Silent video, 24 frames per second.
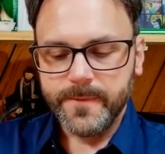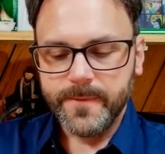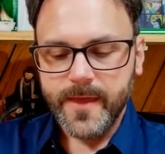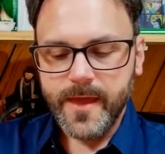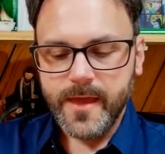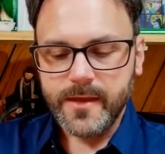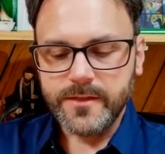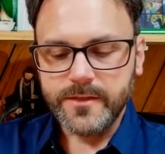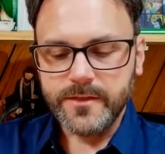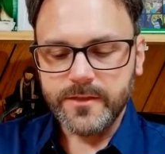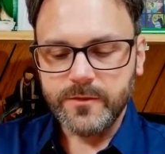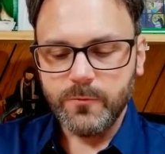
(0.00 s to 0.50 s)

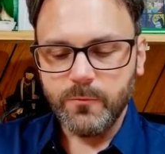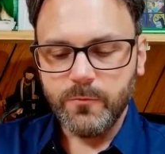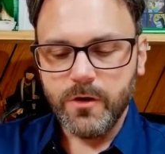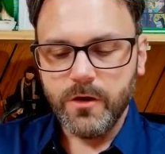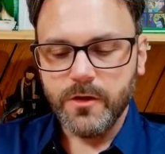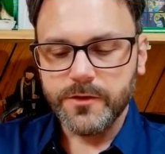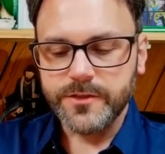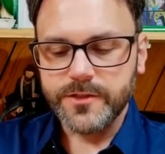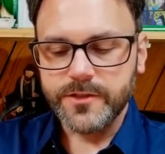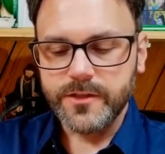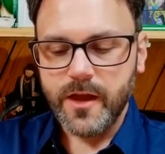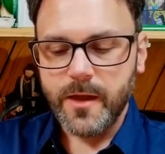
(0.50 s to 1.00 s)
That's
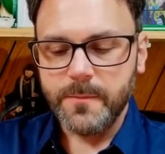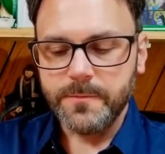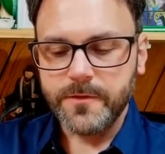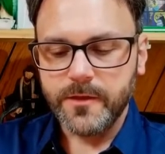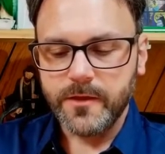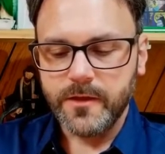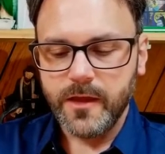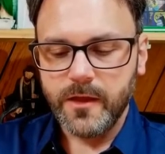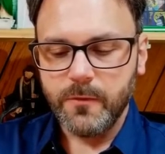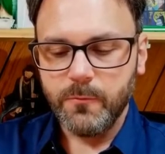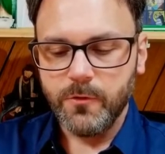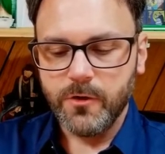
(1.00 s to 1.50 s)
where I'll stop
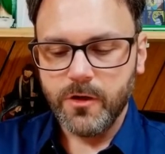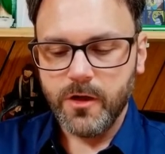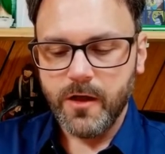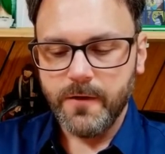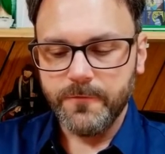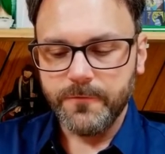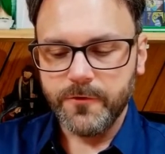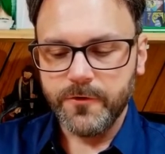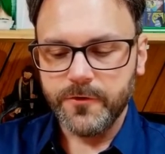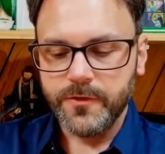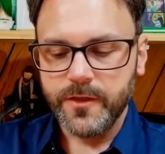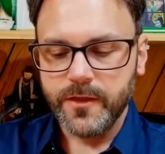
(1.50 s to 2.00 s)
today. We'll
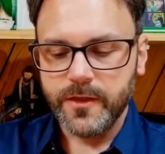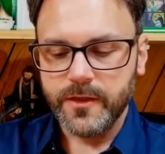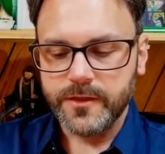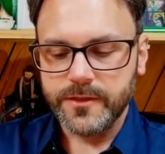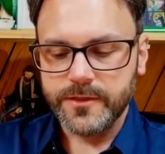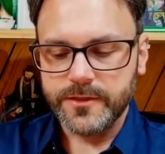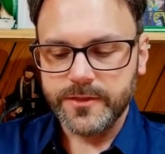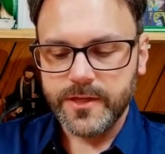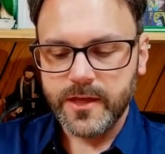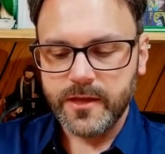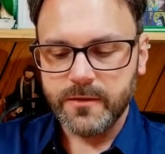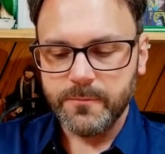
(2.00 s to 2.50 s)
cover
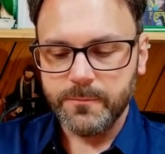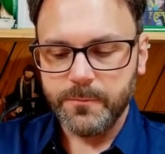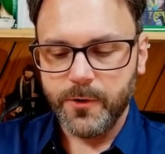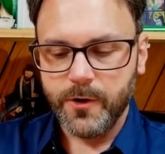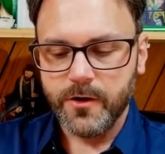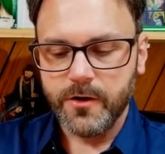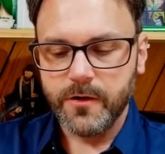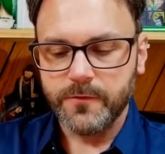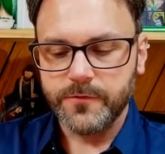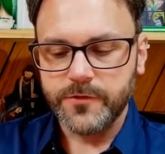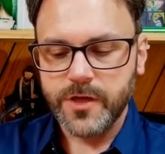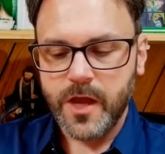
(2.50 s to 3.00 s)
the second
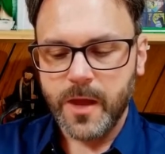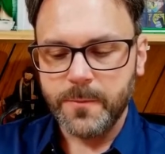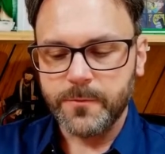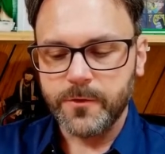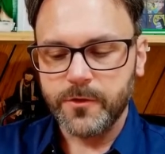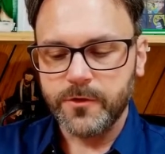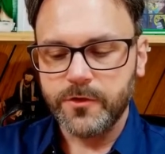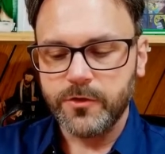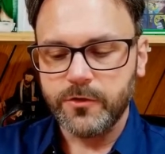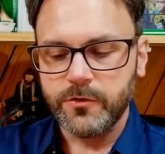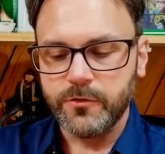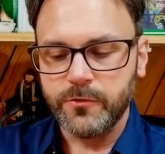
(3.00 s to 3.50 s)
part of
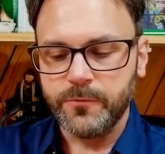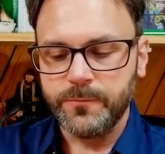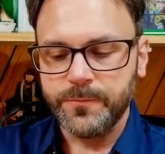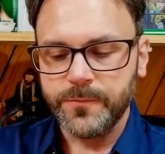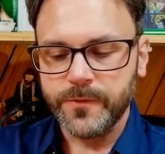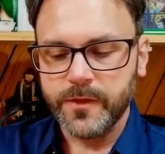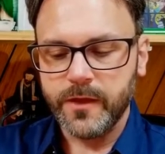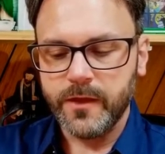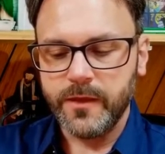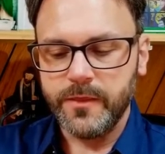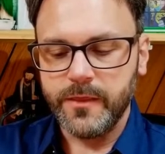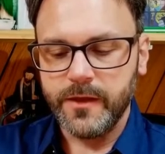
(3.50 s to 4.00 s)
chapter
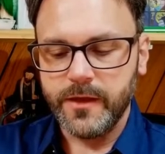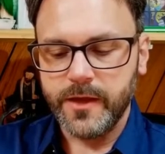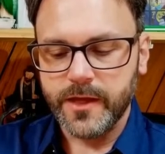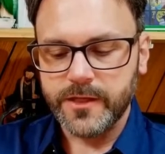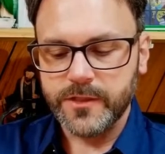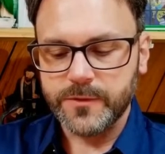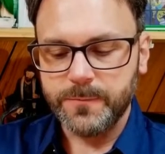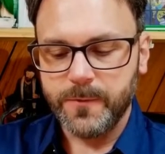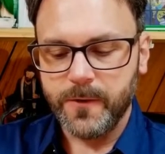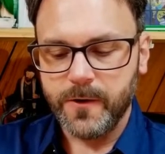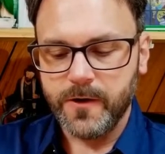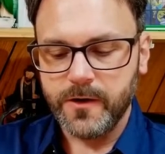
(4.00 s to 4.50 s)
2 in the
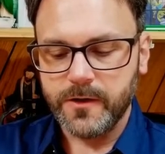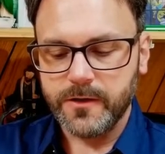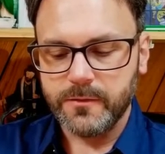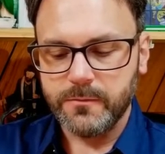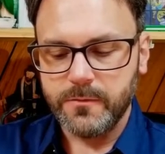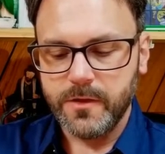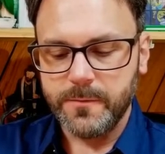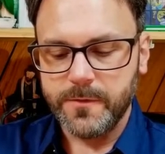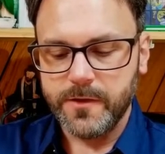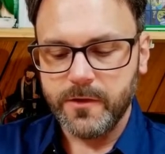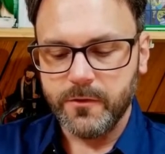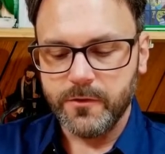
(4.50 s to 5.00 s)
next
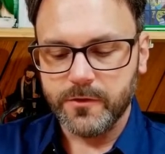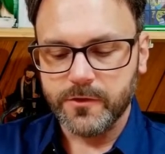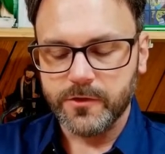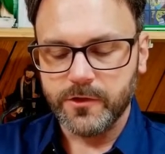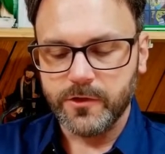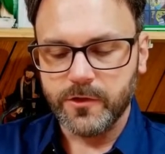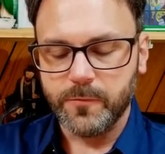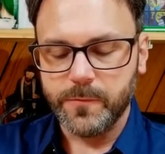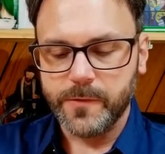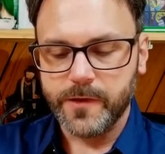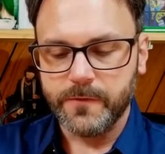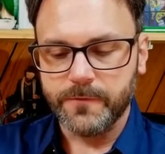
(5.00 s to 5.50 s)
part and maybe go
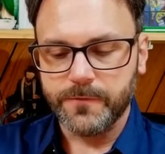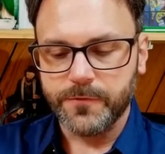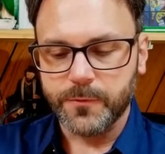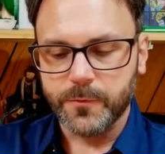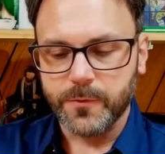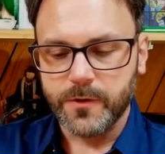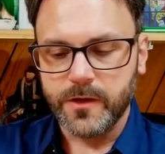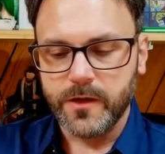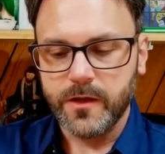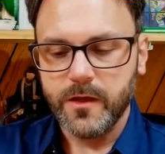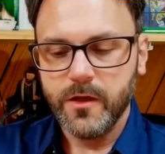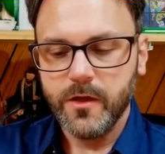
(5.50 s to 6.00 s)
into a little bit of
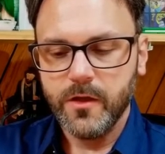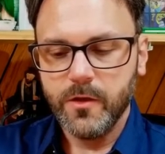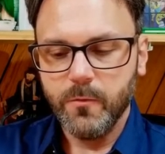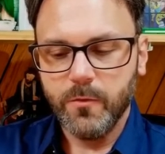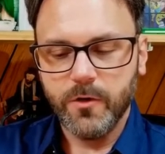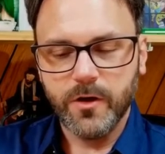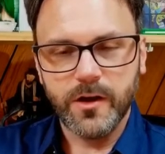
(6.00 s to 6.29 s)
3.